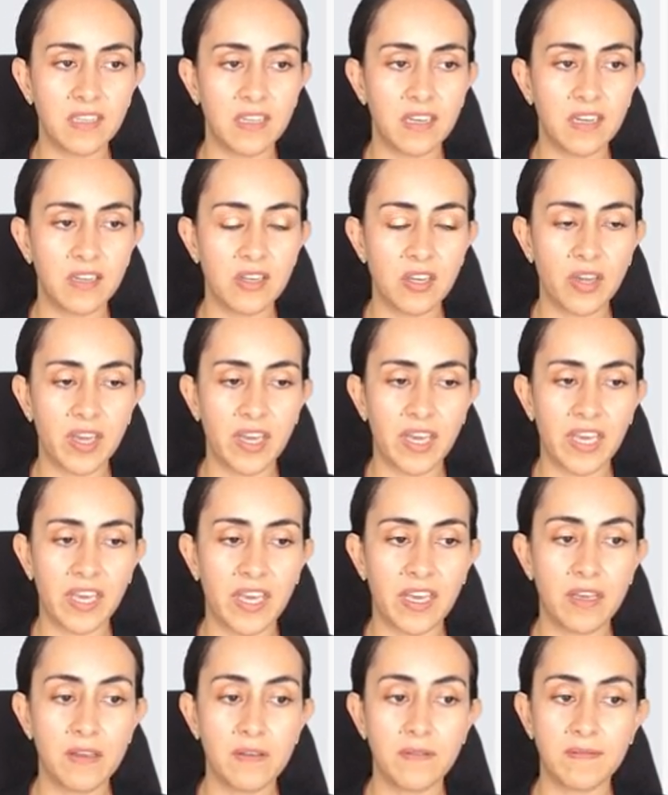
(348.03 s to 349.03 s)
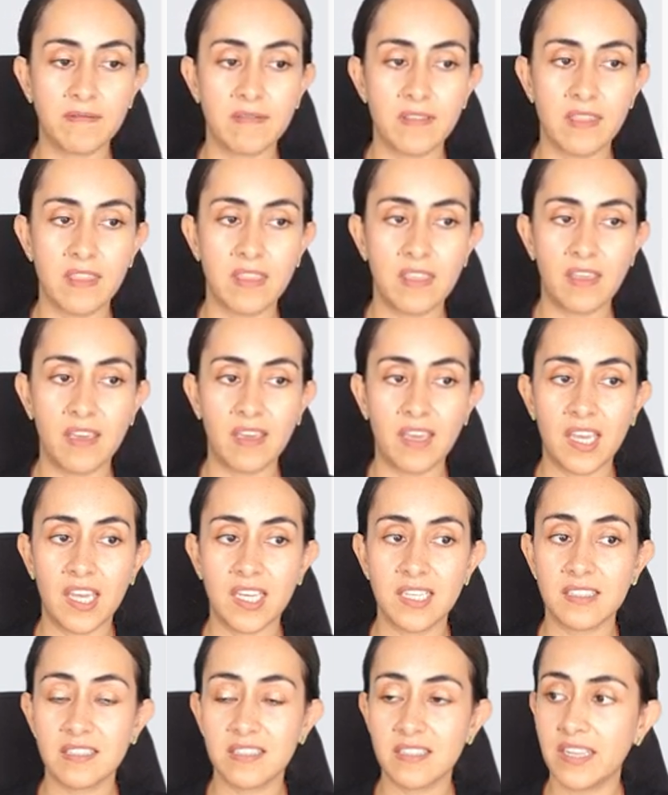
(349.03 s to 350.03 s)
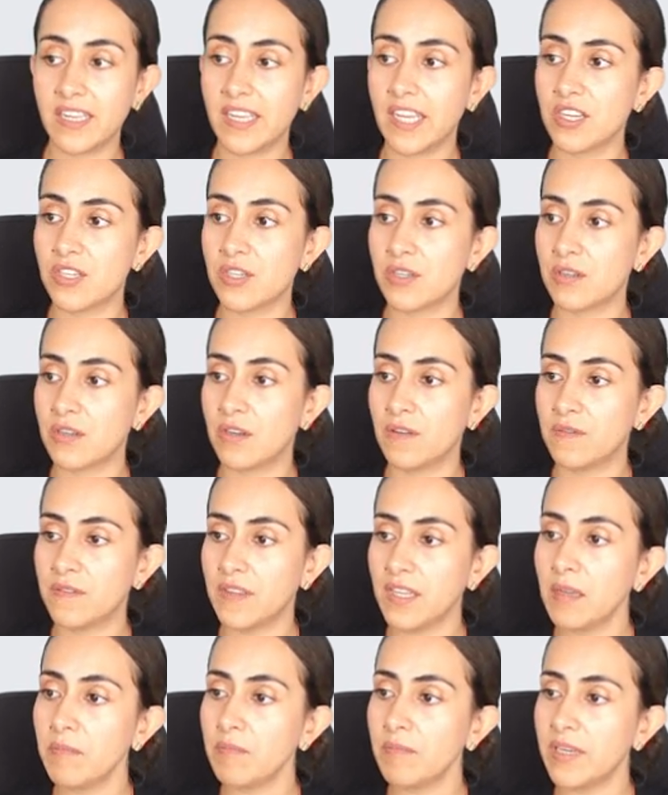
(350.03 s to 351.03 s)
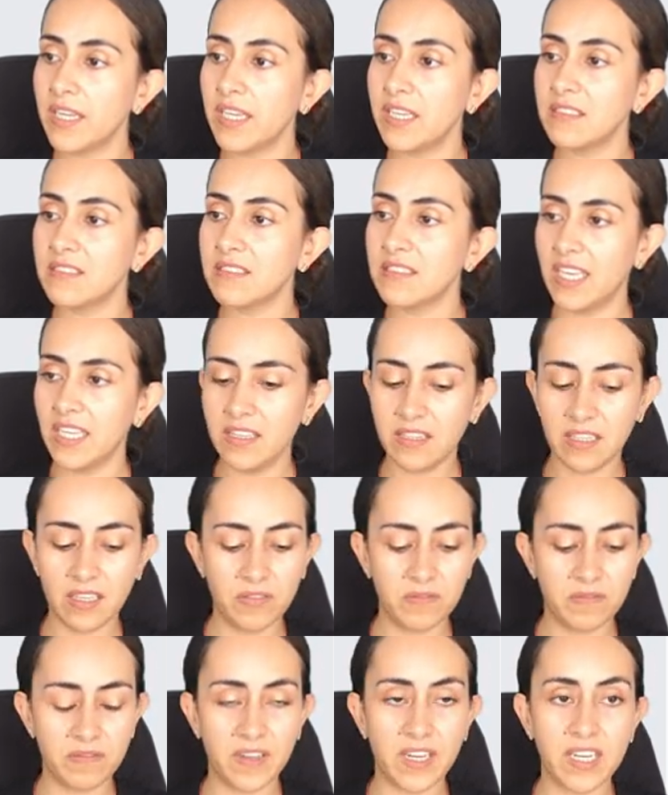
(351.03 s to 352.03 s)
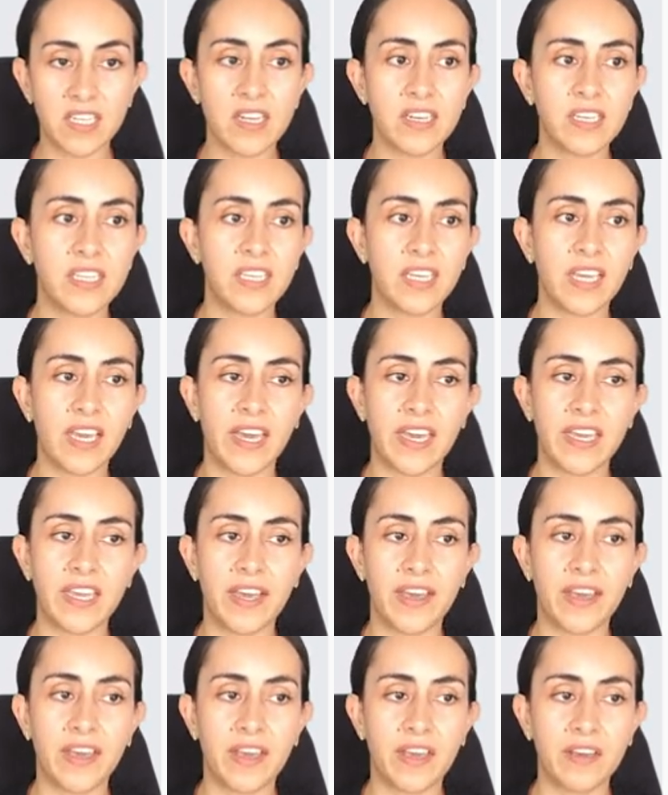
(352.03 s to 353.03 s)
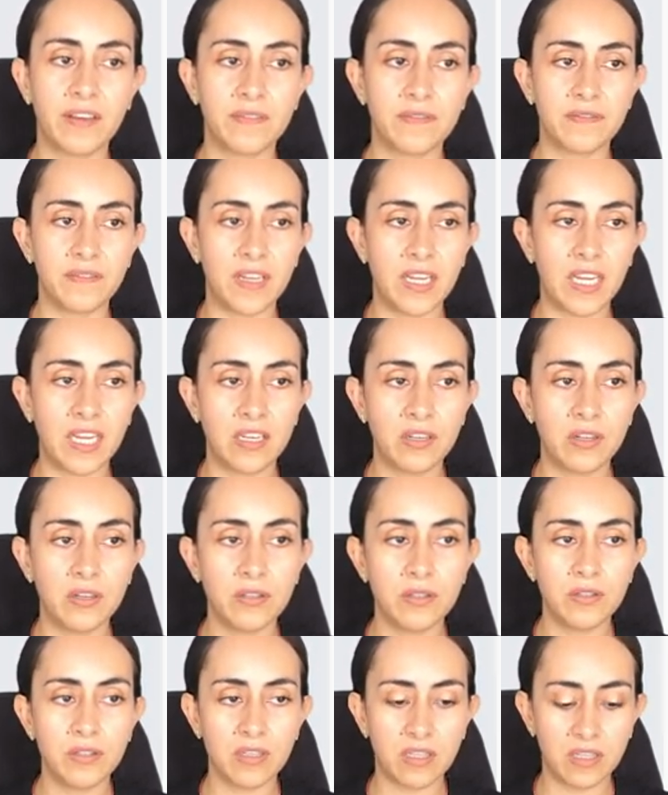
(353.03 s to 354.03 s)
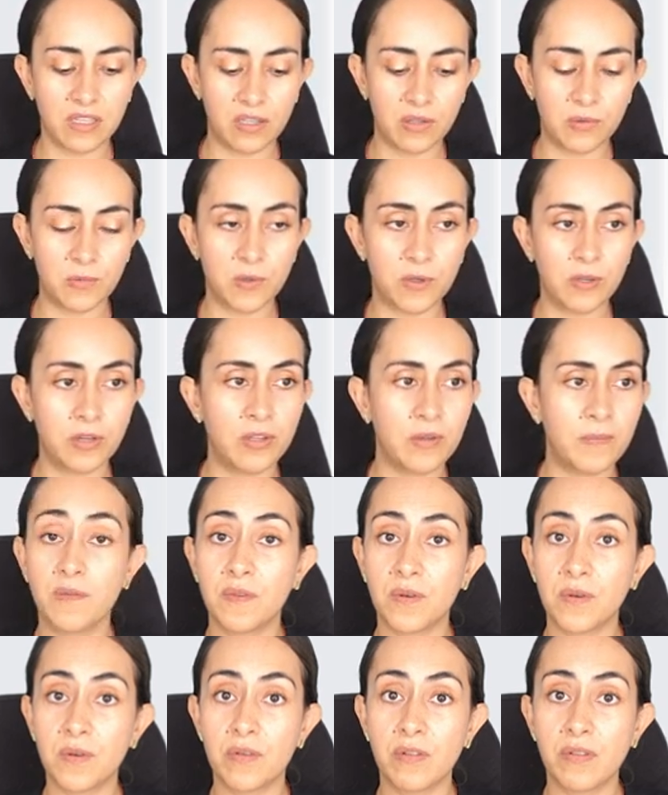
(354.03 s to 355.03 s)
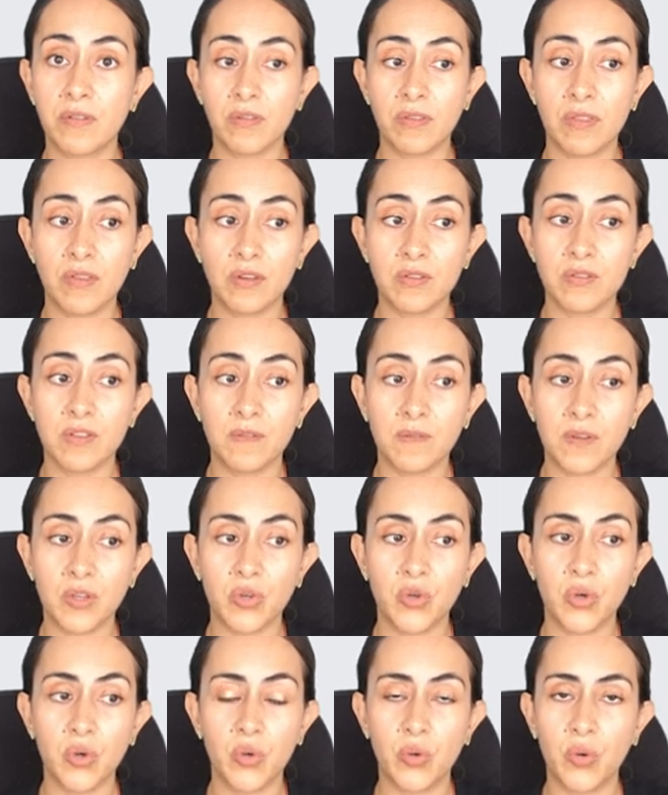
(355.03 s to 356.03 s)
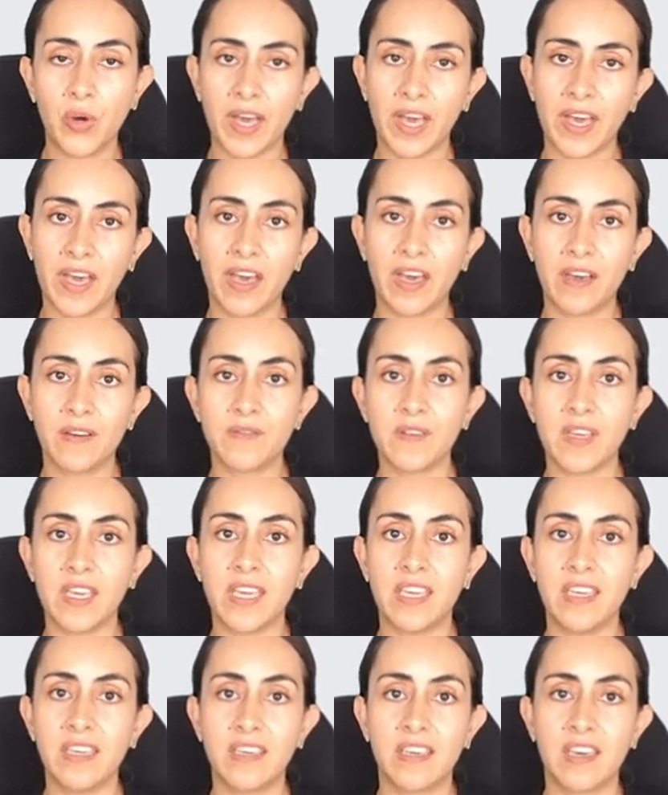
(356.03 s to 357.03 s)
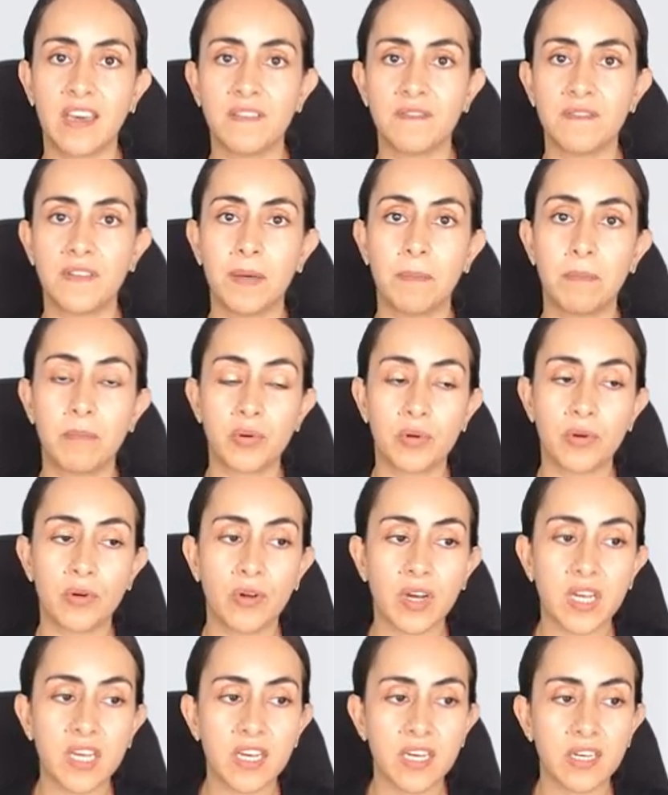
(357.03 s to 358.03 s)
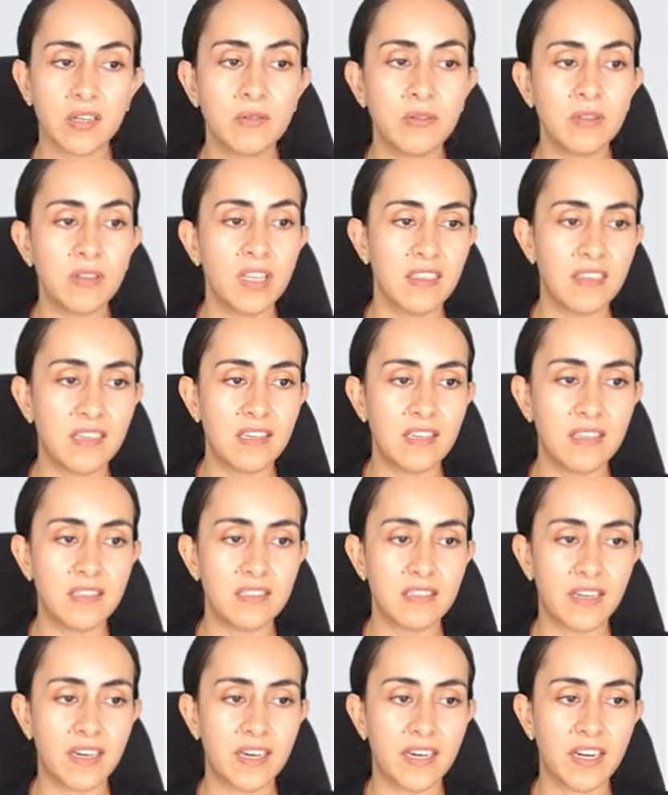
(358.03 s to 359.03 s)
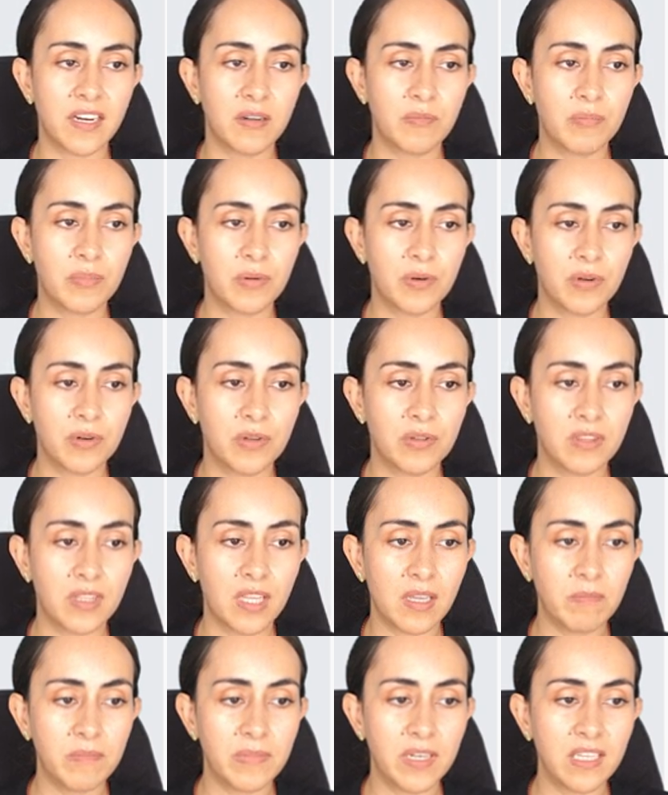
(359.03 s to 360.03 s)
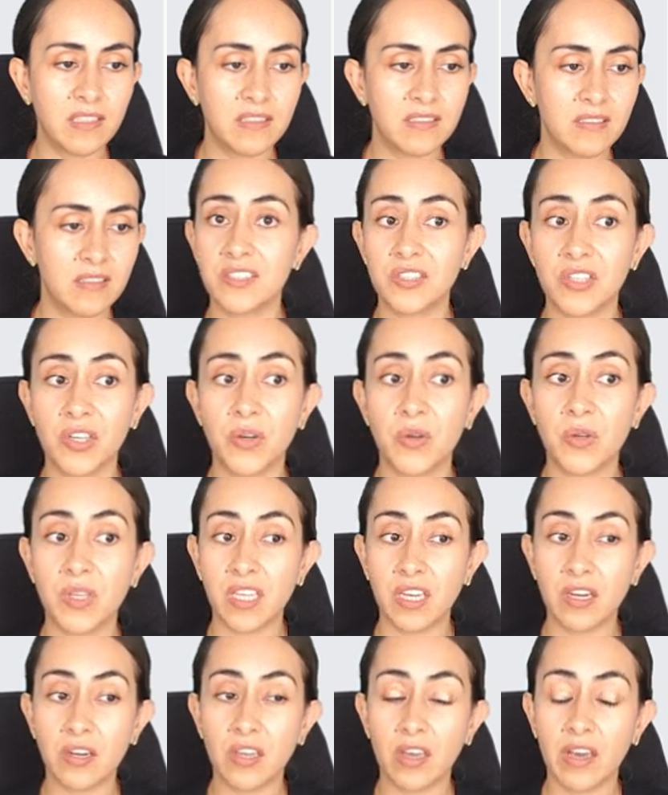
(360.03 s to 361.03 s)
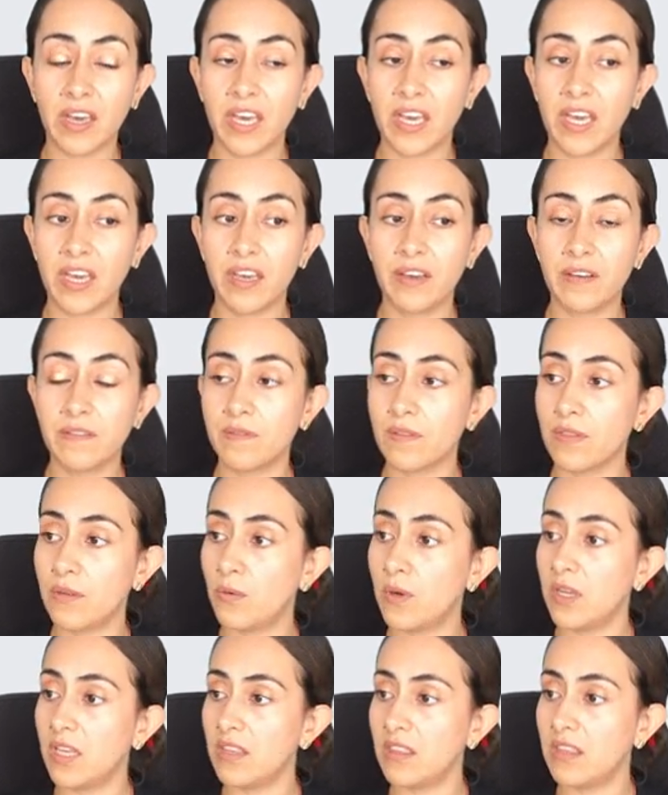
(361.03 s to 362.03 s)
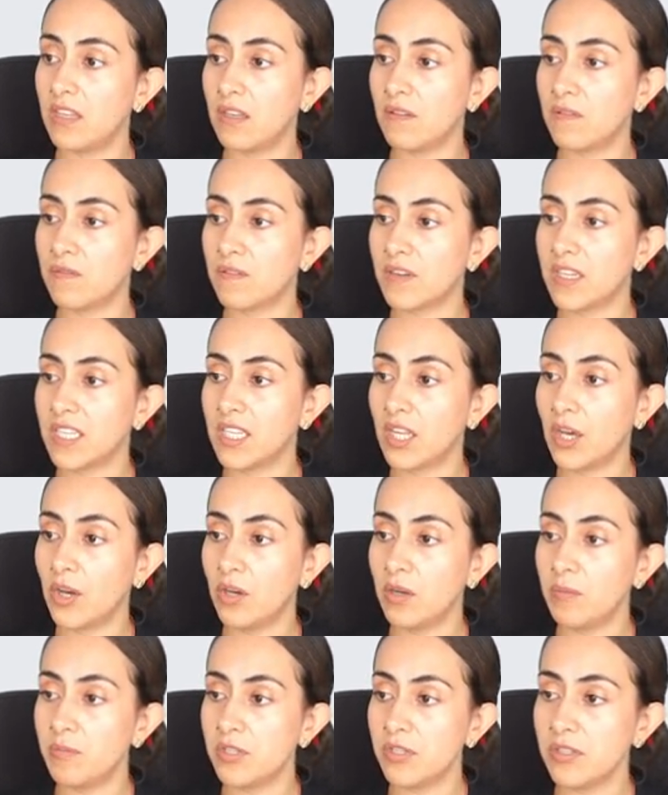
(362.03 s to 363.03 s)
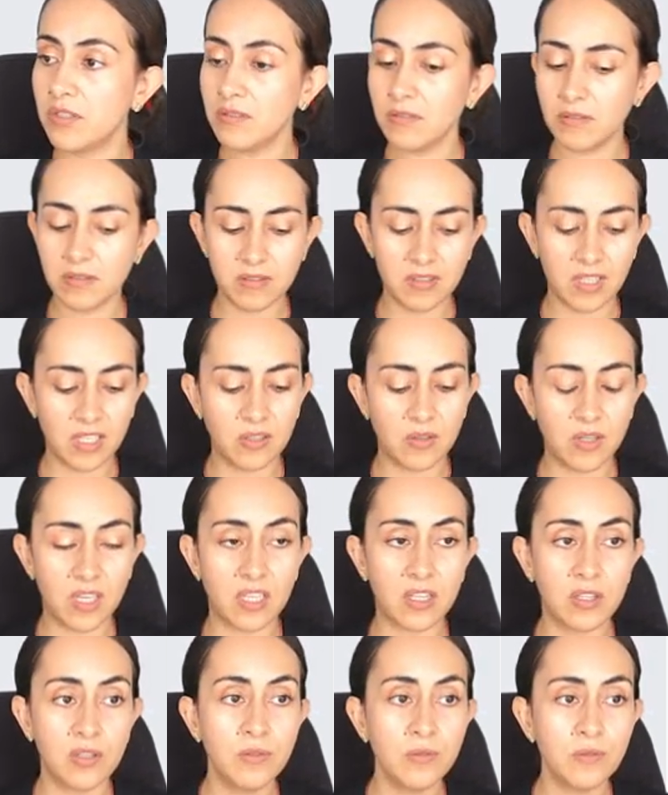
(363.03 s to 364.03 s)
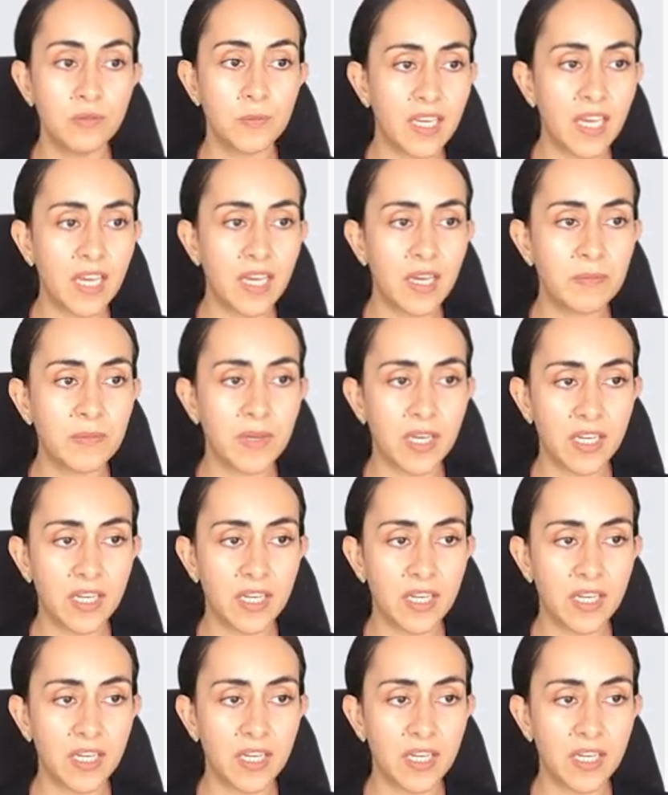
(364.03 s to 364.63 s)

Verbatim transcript: Here you have the selection of templates. And then finally I have another keyword for those of you who have a Canva Pro account. These are pro templates, so here you have 3 different options that you can use. I'm